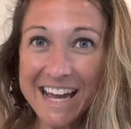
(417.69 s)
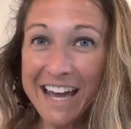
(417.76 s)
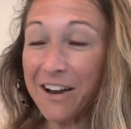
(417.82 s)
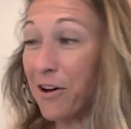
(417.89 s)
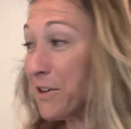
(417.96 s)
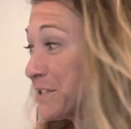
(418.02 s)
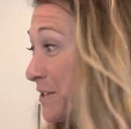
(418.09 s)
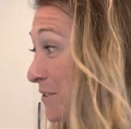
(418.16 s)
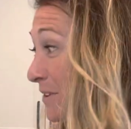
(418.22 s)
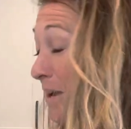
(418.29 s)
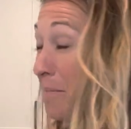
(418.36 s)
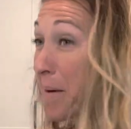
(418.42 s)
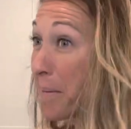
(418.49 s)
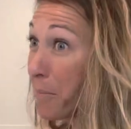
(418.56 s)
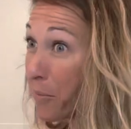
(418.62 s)
And also like
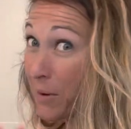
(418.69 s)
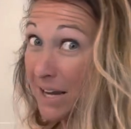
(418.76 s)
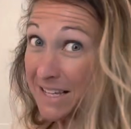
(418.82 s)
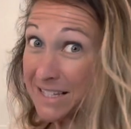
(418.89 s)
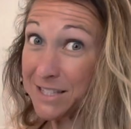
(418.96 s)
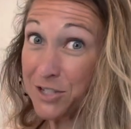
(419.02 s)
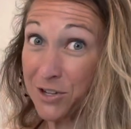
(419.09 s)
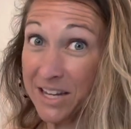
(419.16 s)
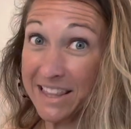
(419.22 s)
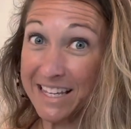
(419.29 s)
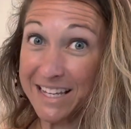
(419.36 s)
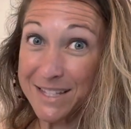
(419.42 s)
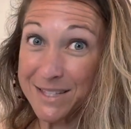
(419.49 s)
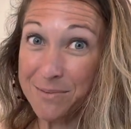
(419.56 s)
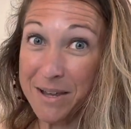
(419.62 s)
my boys drink
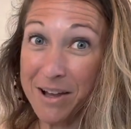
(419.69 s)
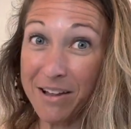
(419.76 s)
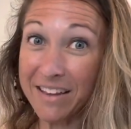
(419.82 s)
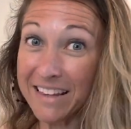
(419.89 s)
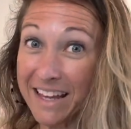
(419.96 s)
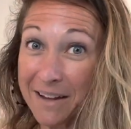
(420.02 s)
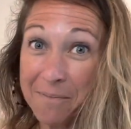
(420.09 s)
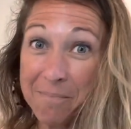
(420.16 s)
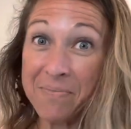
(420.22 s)
these. We call it like